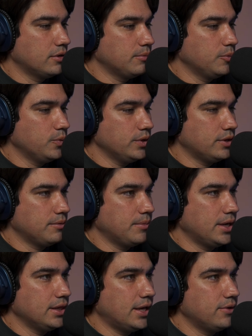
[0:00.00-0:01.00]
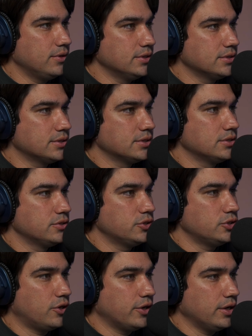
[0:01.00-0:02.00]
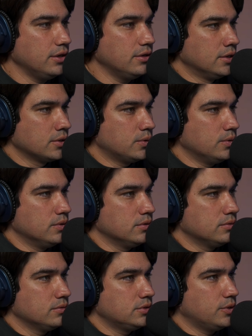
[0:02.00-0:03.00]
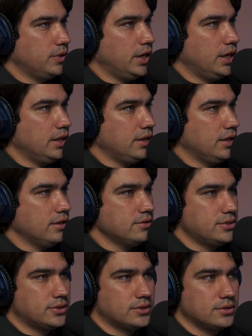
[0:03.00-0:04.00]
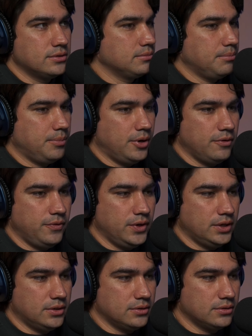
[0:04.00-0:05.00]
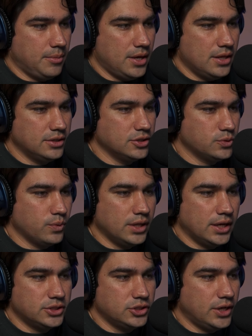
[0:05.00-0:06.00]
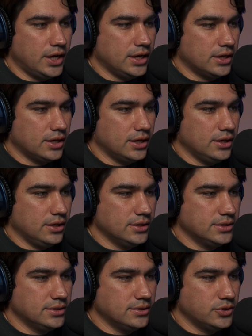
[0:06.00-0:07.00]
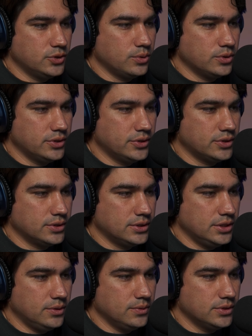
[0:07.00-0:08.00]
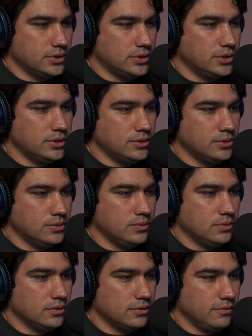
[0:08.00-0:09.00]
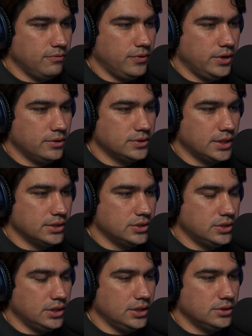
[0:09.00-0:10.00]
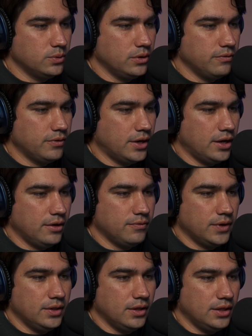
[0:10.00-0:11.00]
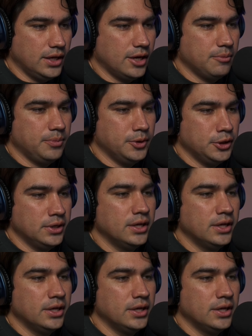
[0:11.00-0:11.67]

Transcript: with my loudness targeting. Cool. Don't need anything else. Perfect. And then just one last check. This is the source, sequence 2, videos HD 25, and then the output